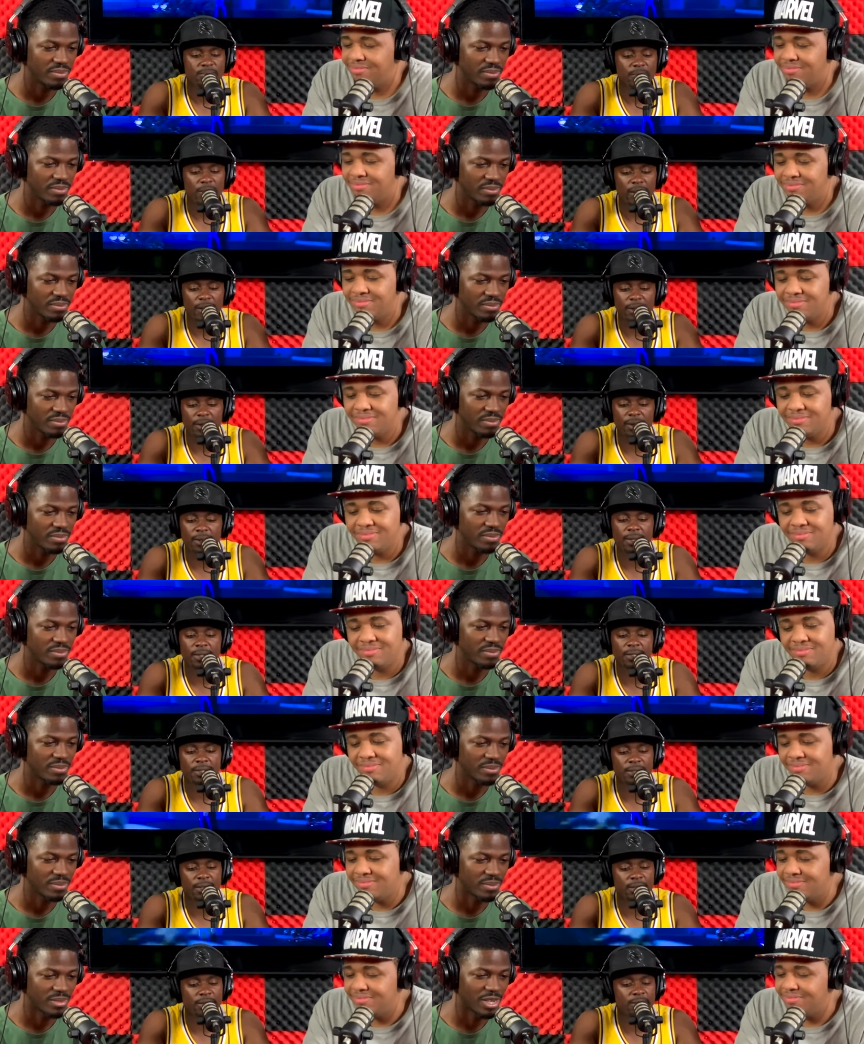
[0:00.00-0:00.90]
Speaker 1: I like
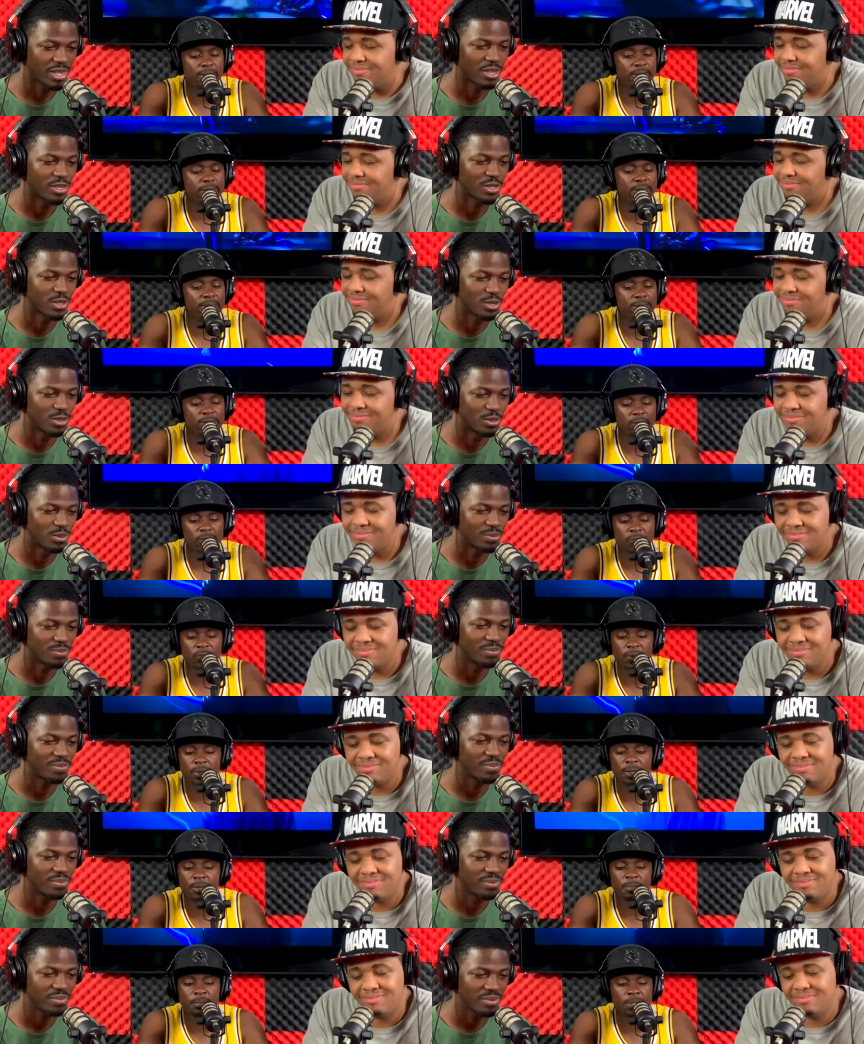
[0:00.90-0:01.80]
that. That's cool. Still
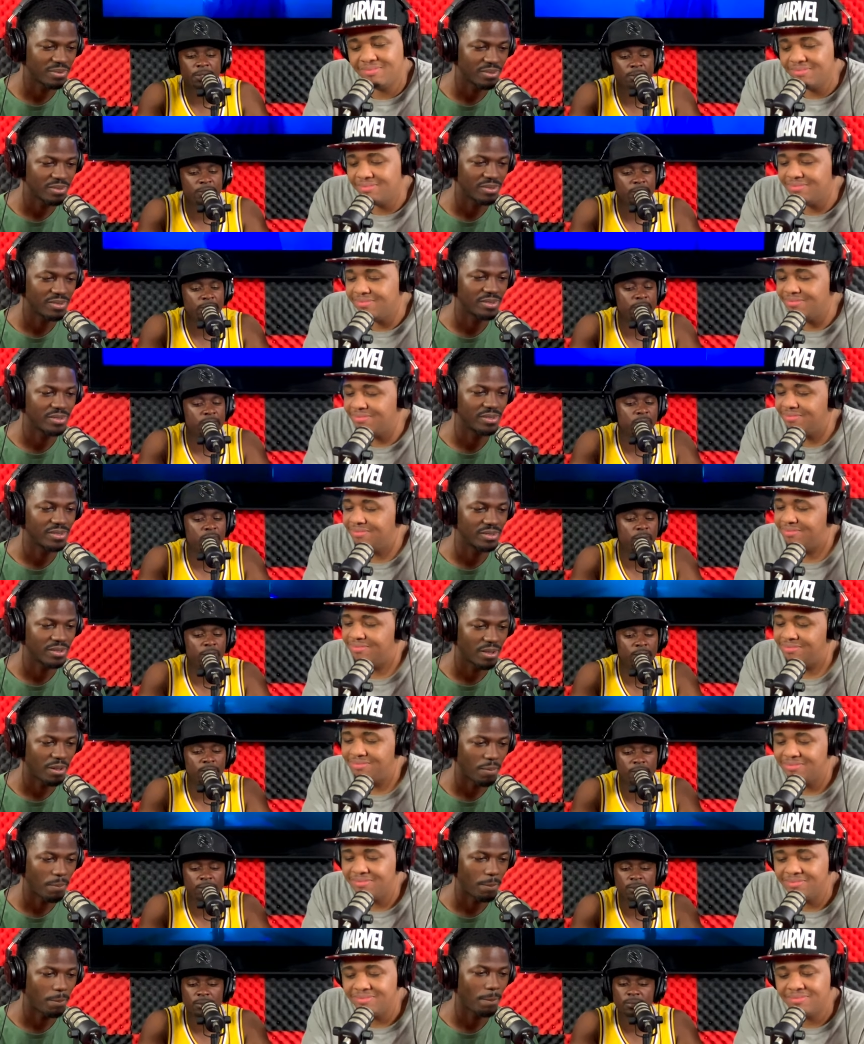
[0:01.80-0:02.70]
frame. That's
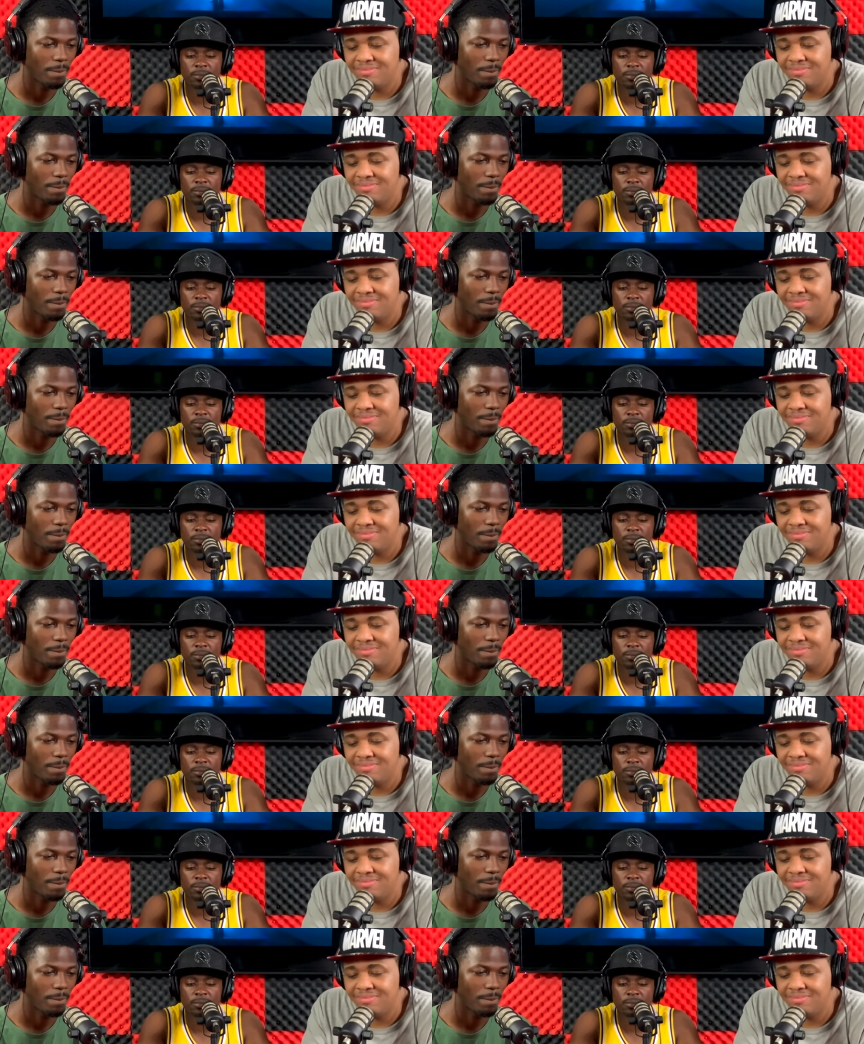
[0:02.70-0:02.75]
fire.